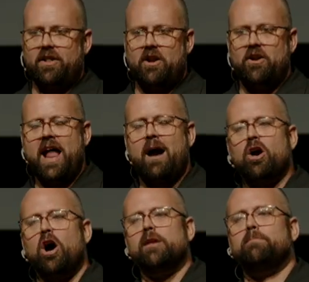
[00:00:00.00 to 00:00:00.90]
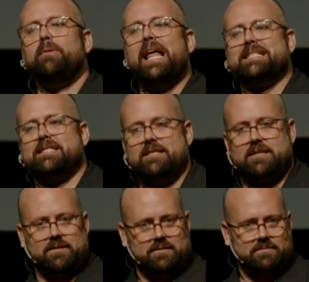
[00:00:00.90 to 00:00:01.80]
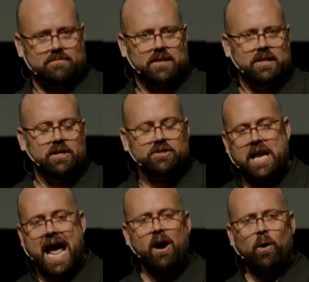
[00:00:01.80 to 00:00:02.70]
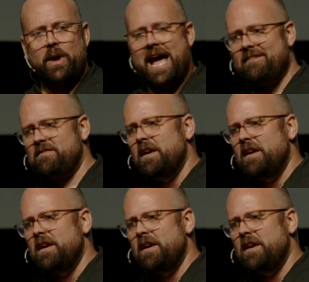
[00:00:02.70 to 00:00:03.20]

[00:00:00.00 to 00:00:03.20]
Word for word: they're, you're now called blessed. So now we have